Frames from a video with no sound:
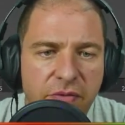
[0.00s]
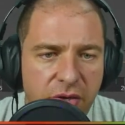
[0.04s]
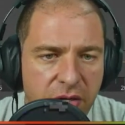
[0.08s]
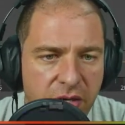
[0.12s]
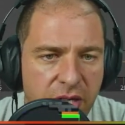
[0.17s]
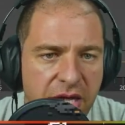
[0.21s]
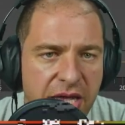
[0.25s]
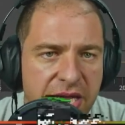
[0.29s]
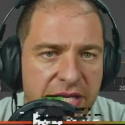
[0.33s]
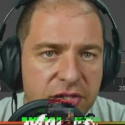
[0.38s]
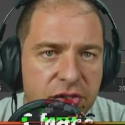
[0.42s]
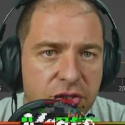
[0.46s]

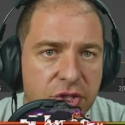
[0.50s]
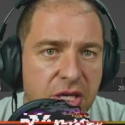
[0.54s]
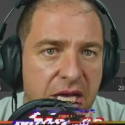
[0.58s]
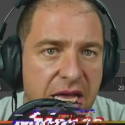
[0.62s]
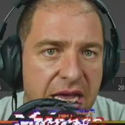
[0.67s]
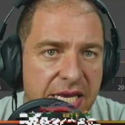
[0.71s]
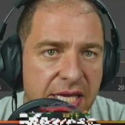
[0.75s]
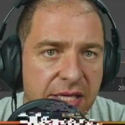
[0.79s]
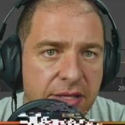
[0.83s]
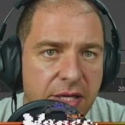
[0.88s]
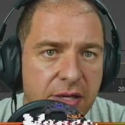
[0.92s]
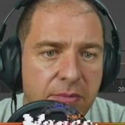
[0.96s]
edge
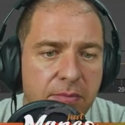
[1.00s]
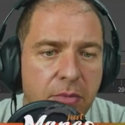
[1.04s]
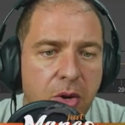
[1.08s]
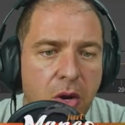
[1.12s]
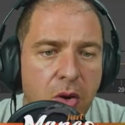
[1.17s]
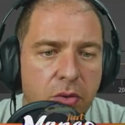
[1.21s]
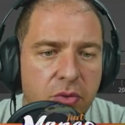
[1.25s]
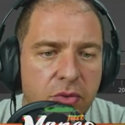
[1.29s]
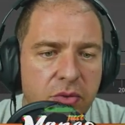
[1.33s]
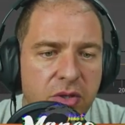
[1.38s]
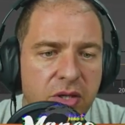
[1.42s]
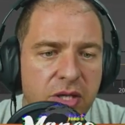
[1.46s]
editing
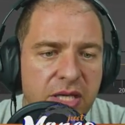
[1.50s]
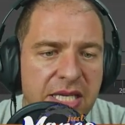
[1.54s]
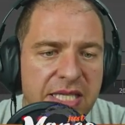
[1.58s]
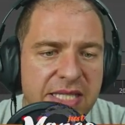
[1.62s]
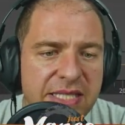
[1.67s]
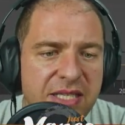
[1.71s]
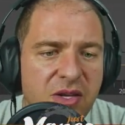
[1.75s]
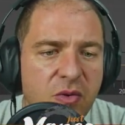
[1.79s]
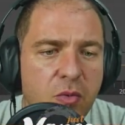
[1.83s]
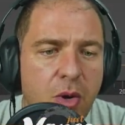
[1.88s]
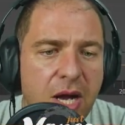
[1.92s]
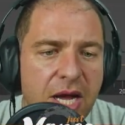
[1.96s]
mode
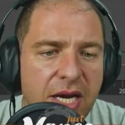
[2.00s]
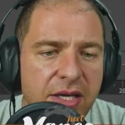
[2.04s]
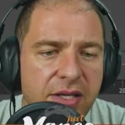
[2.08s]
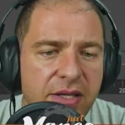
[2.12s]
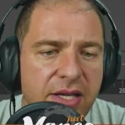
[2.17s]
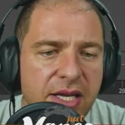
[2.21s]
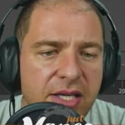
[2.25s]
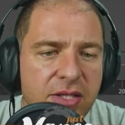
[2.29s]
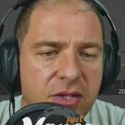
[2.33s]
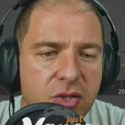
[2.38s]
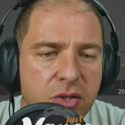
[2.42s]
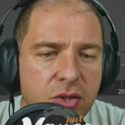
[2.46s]
is the one
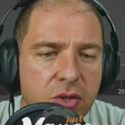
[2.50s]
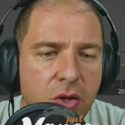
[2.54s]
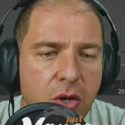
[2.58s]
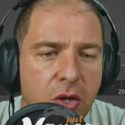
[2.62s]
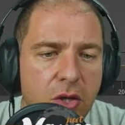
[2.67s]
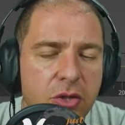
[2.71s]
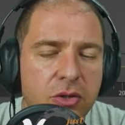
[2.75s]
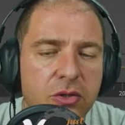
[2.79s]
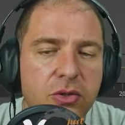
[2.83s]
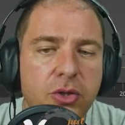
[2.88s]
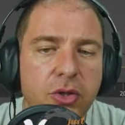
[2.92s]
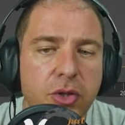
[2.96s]
that is
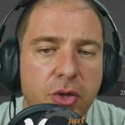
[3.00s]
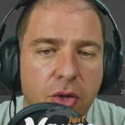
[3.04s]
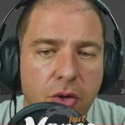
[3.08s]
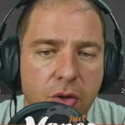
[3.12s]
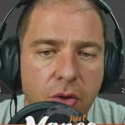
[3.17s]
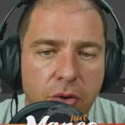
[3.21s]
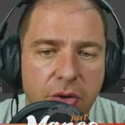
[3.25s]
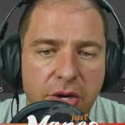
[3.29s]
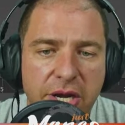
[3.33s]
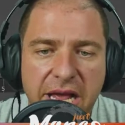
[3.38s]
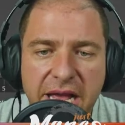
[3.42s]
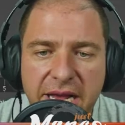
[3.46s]
called
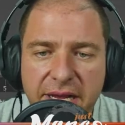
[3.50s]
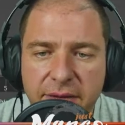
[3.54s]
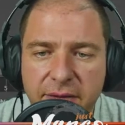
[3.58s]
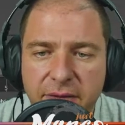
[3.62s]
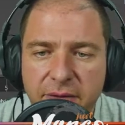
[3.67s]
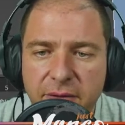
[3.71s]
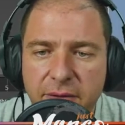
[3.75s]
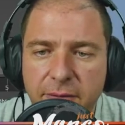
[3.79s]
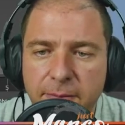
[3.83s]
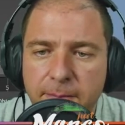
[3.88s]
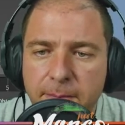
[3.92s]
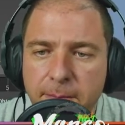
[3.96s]

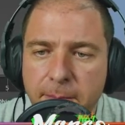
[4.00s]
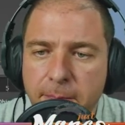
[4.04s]
connect.